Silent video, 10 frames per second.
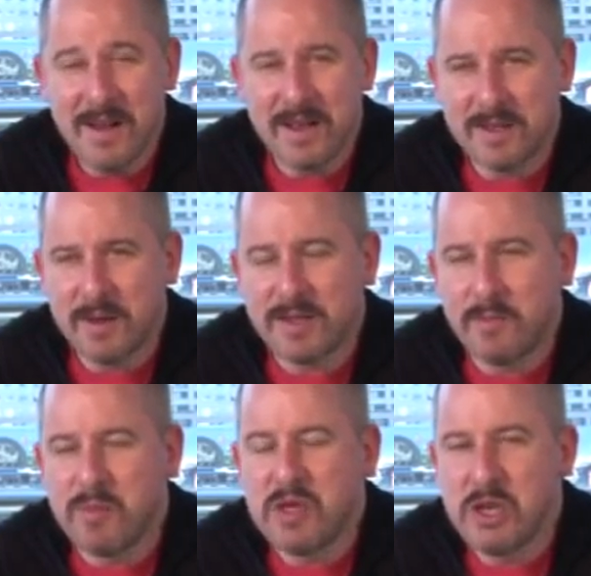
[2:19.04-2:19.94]
it's, it's
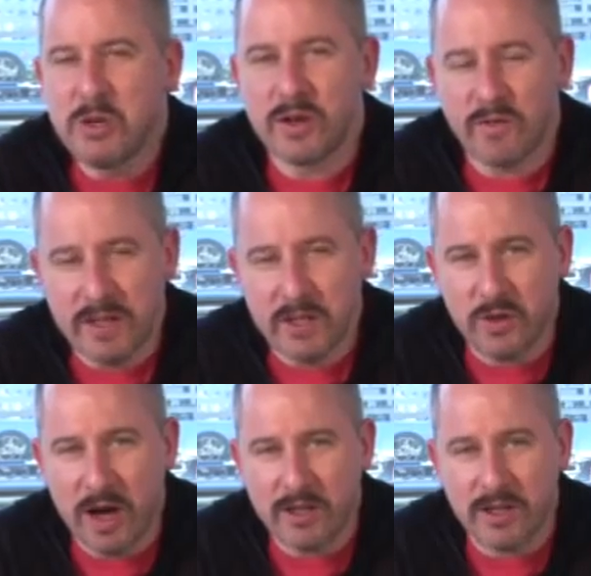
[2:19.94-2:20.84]
beautifully
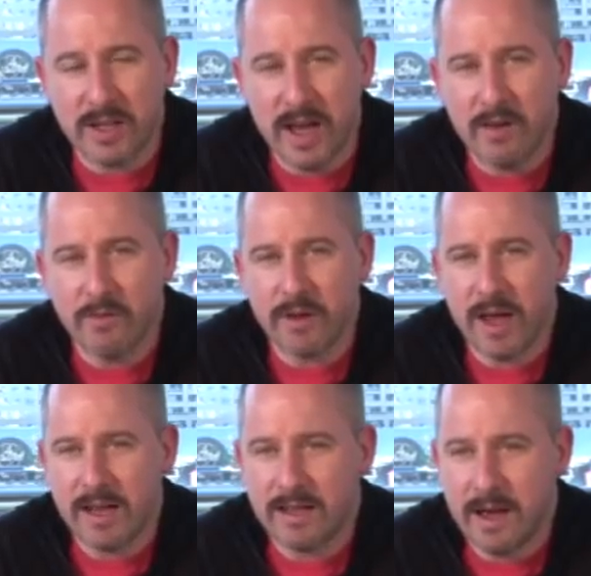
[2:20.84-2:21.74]
structured, and,
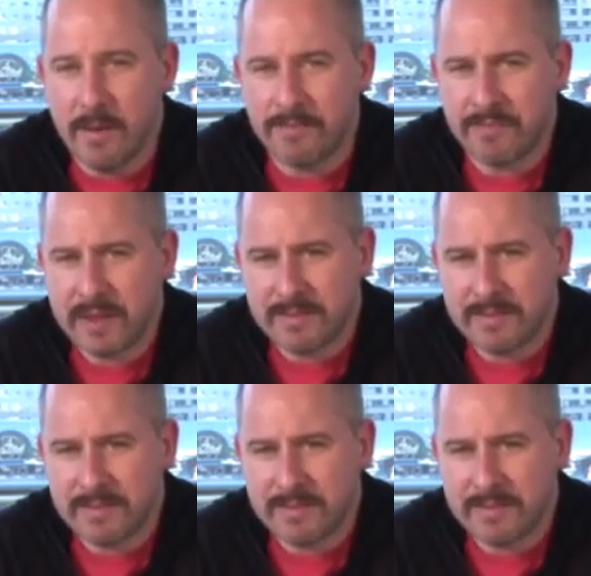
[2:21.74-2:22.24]
and um,